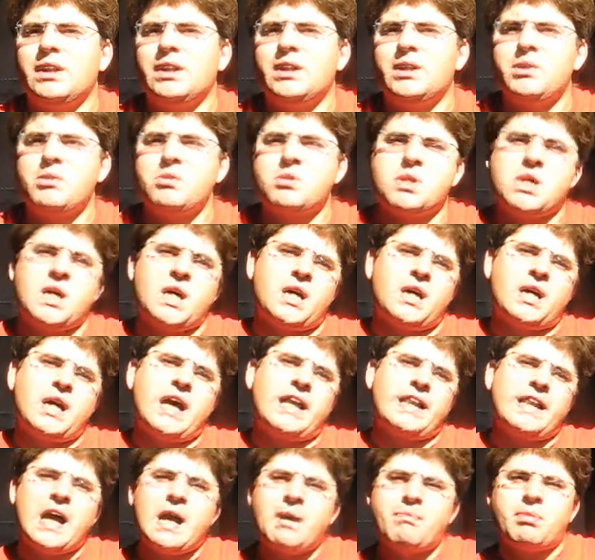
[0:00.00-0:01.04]
Using
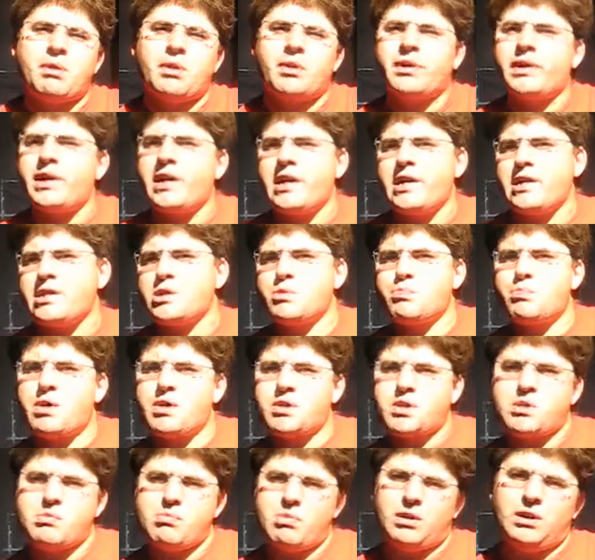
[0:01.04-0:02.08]
a library, it's
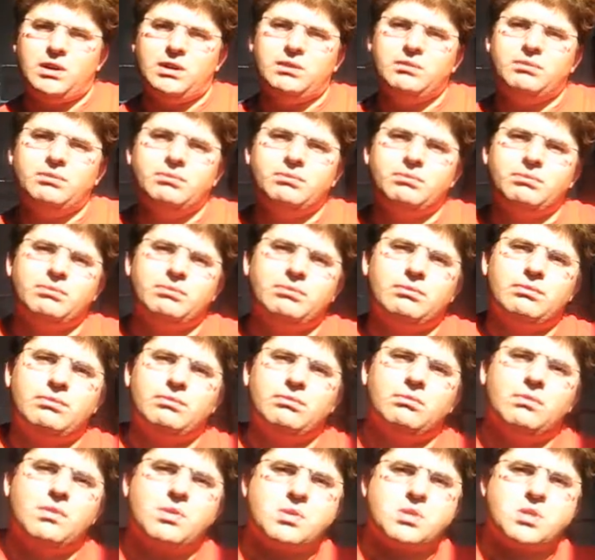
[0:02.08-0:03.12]
possible.
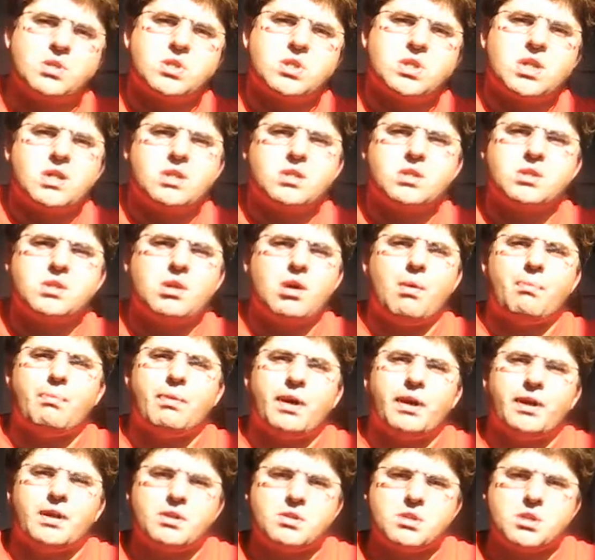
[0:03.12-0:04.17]
Most uh,
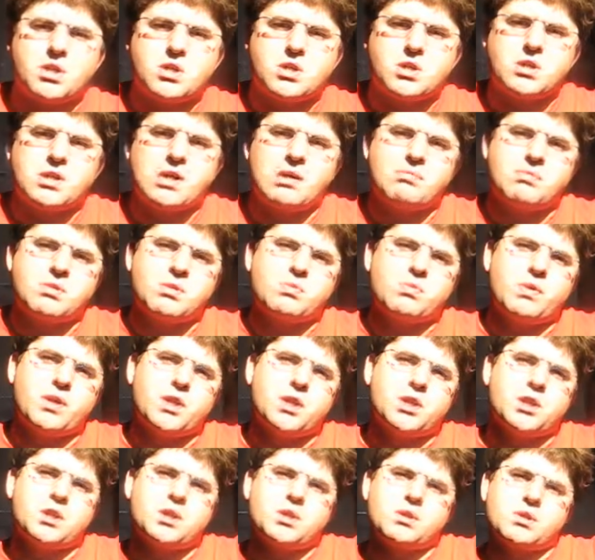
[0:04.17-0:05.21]
operating systems
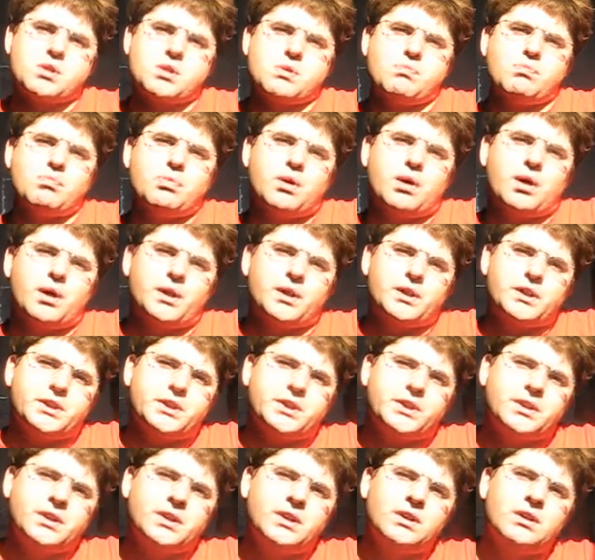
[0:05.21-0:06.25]
which support
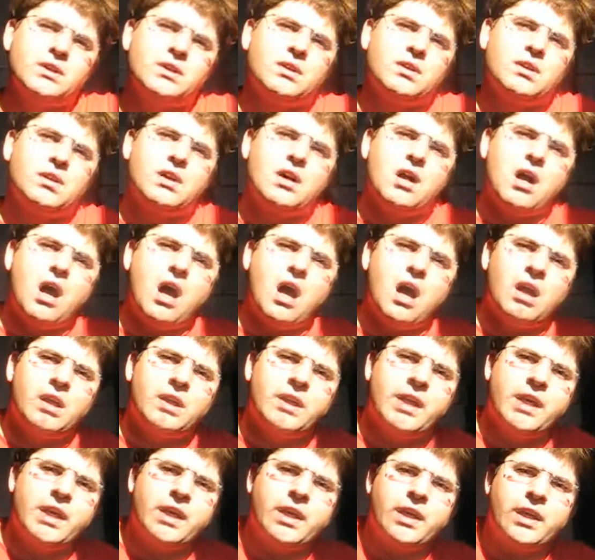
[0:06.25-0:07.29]
uh,
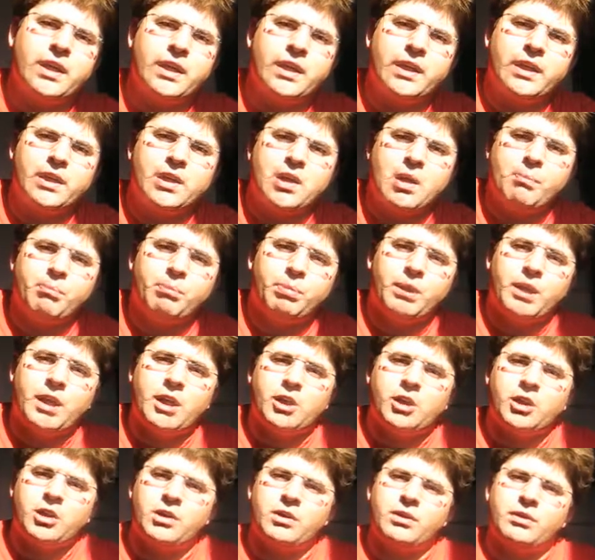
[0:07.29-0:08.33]
the
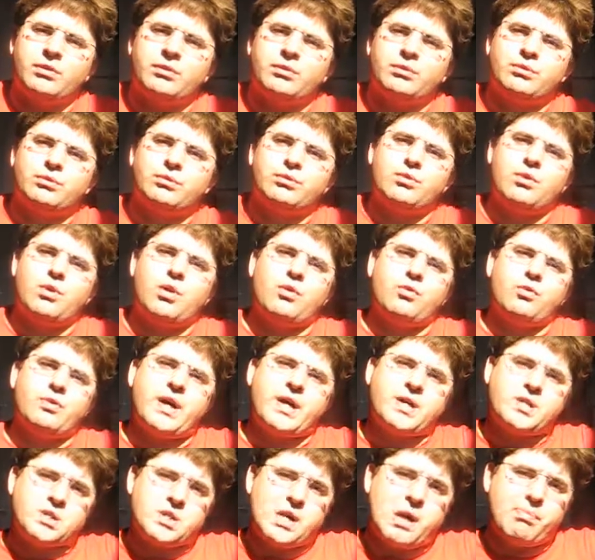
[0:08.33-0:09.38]
compilation of
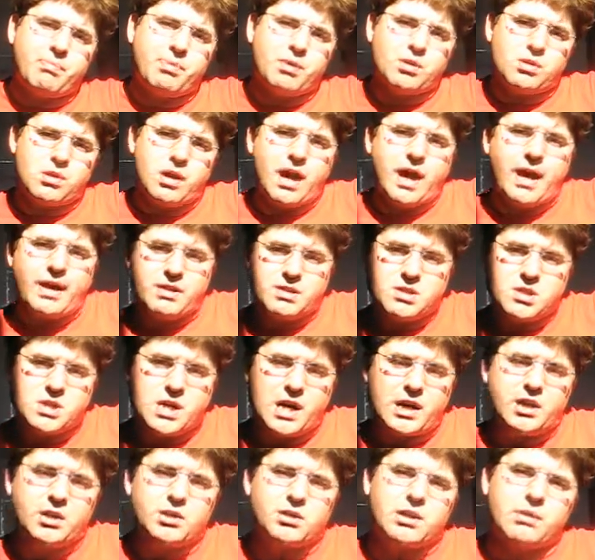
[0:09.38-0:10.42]
execu
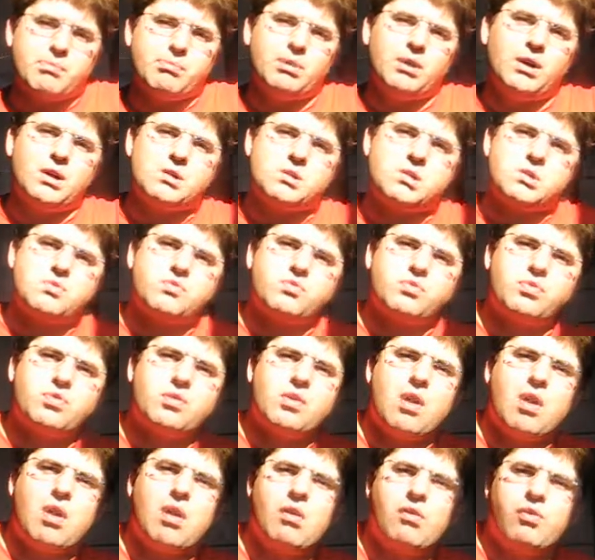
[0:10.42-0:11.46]
executables
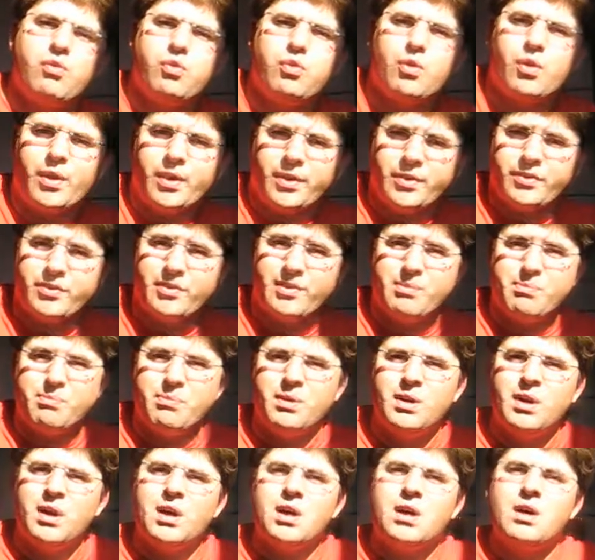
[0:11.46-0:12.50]
from for
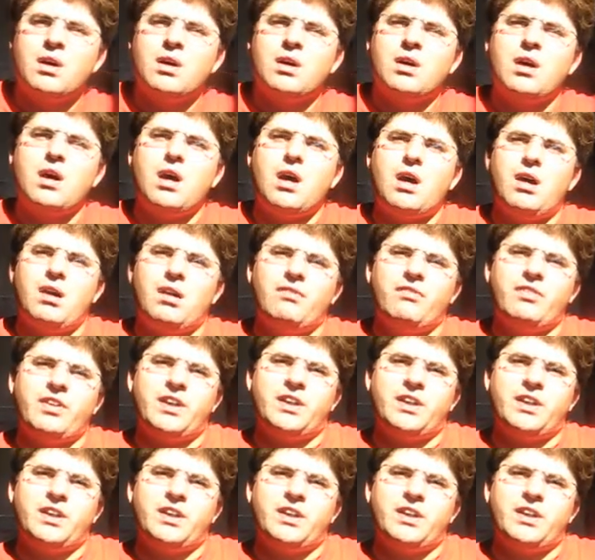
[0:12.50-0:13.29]
them, uh,